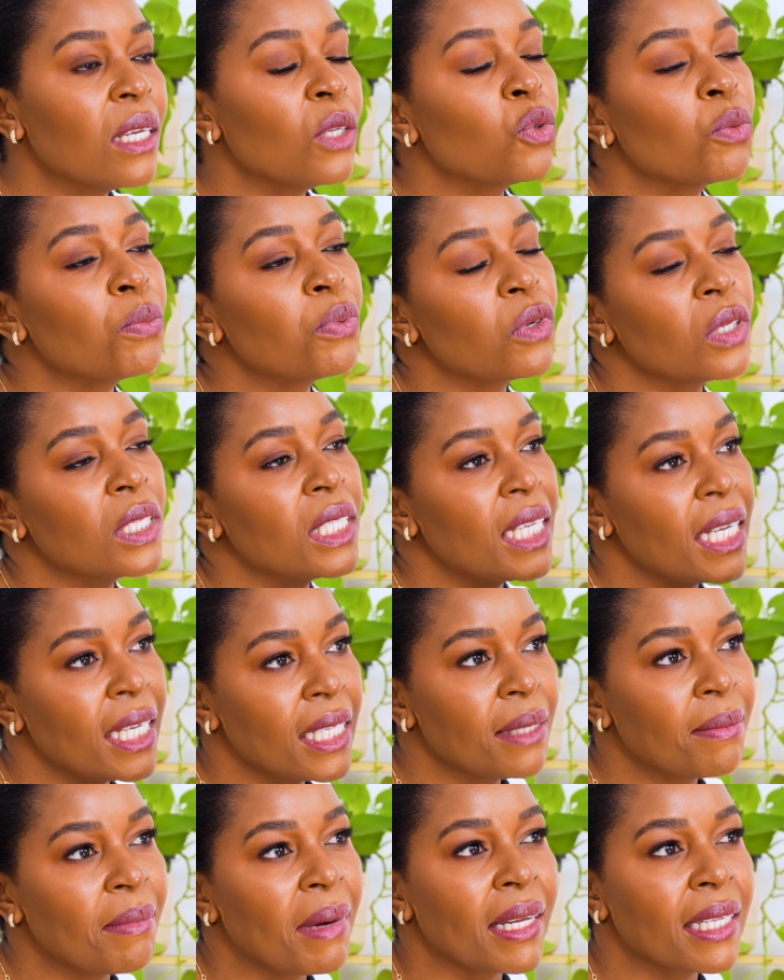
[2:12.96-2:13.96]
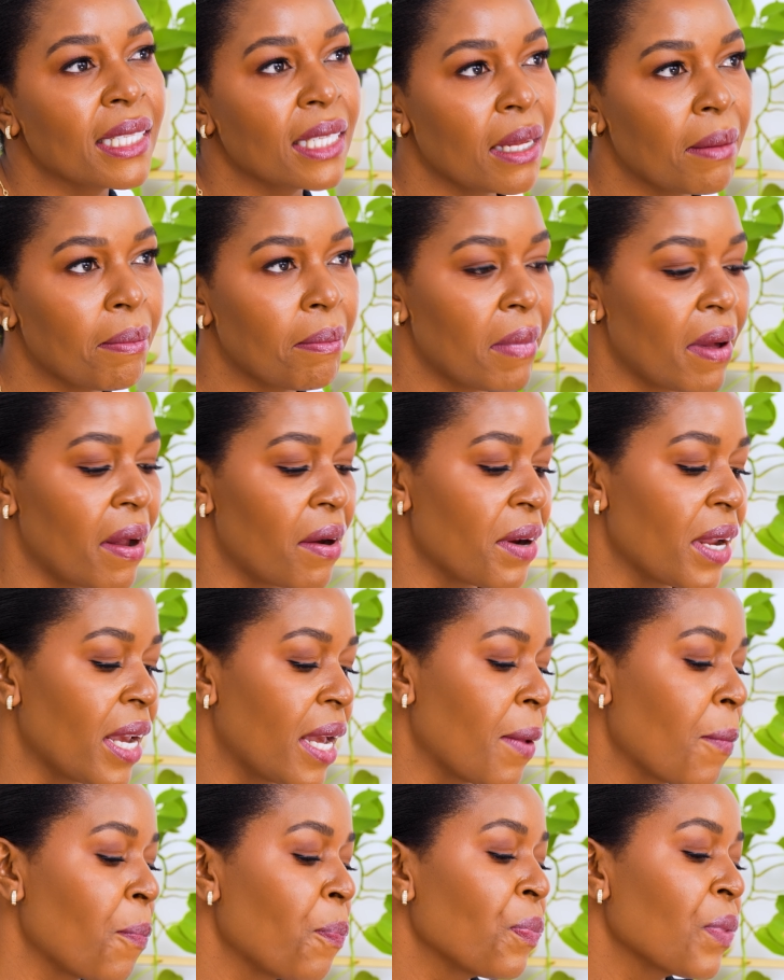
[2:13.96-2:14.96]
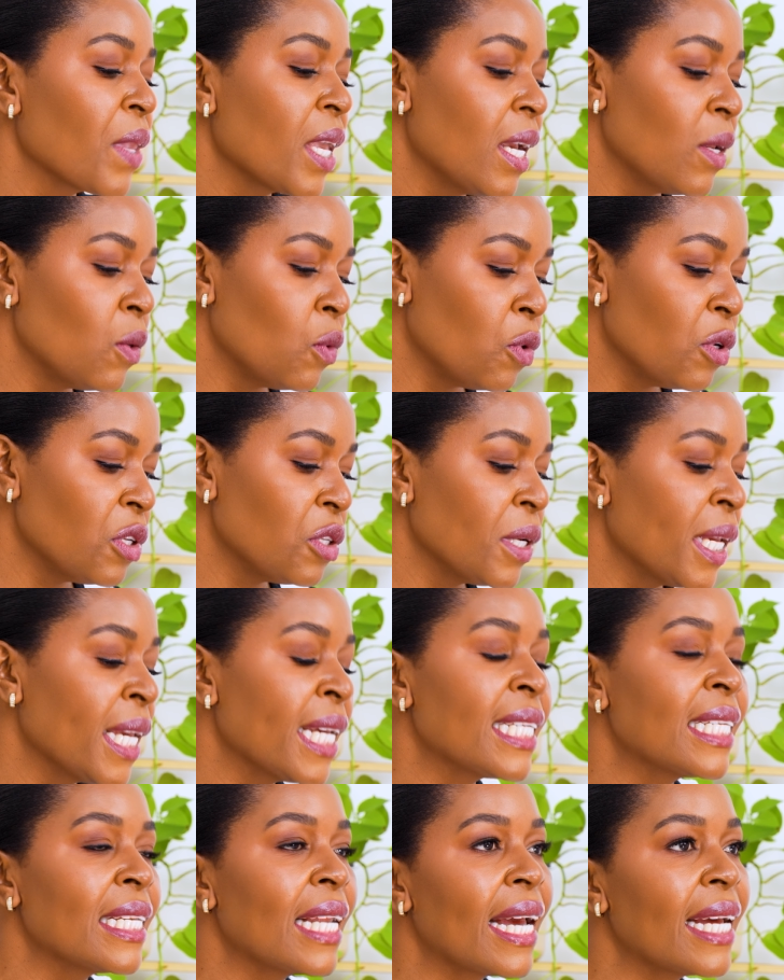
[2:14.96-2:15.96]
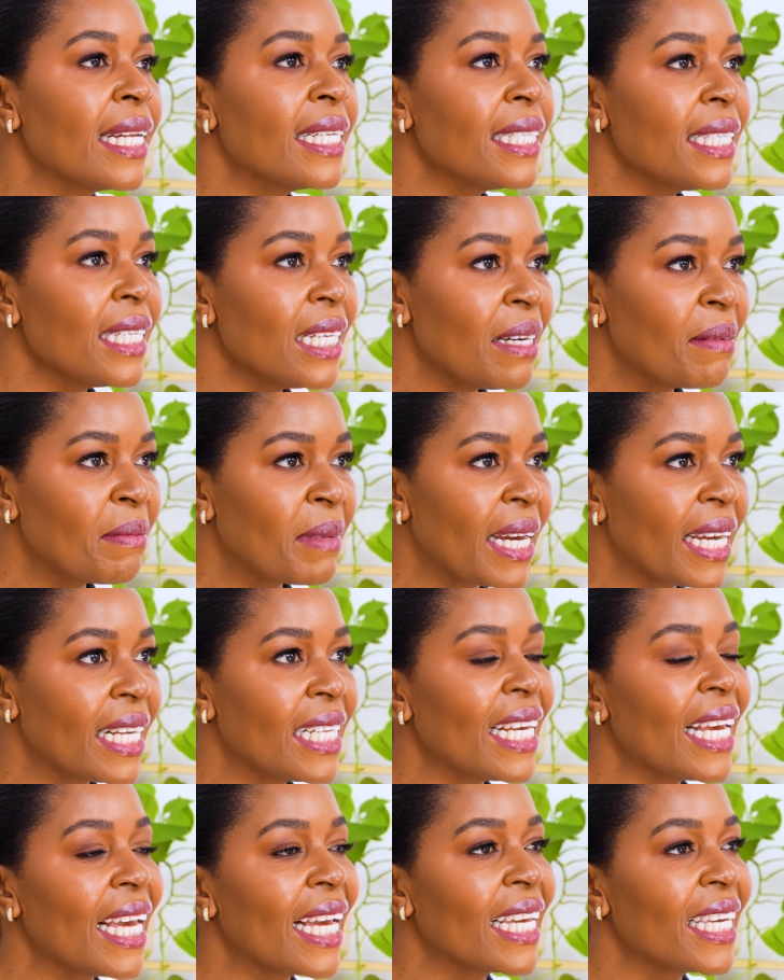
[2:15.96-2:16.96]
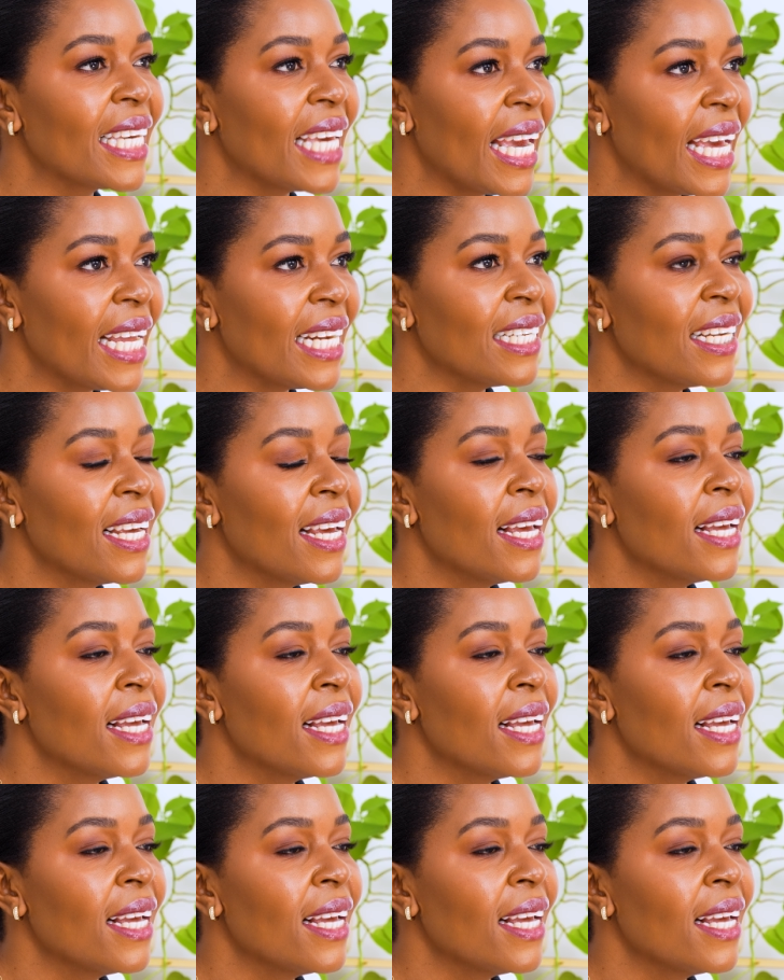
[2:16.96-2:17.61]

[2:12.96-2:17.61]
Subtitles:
it will protect my skin barrier. It also has niacinamide, again